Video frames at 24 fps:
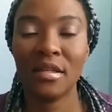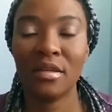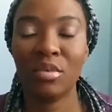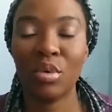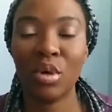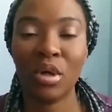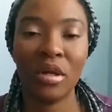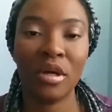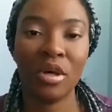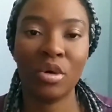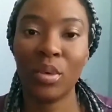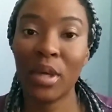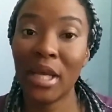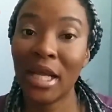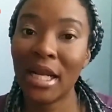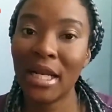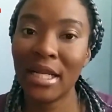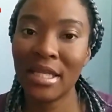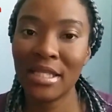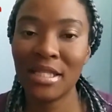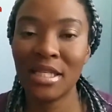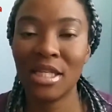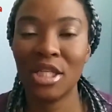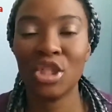well, a quick
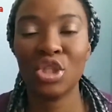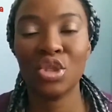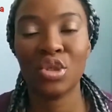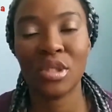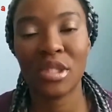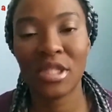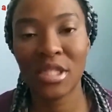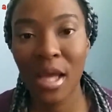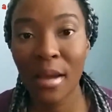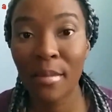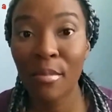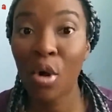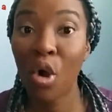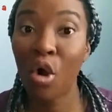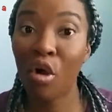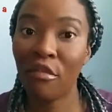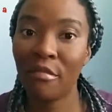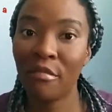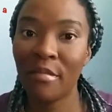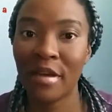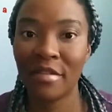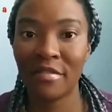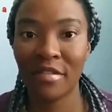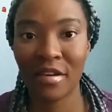listen to some
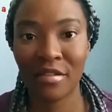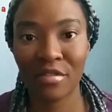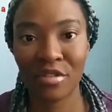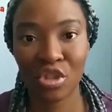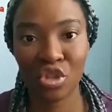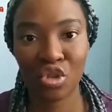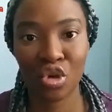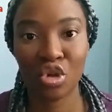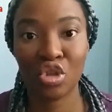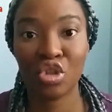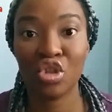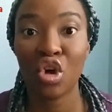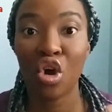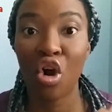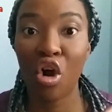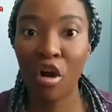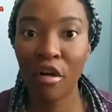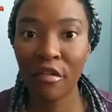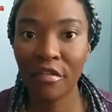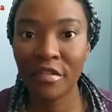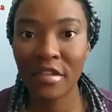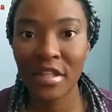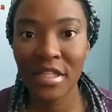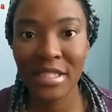of my favorite songs
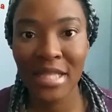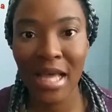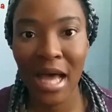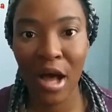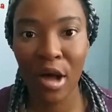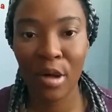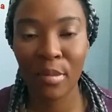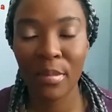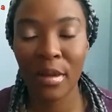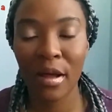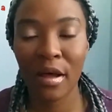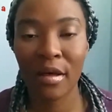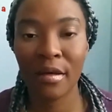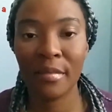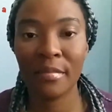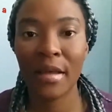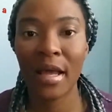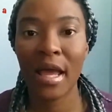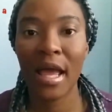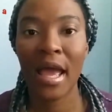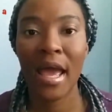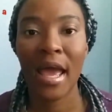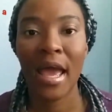off this album,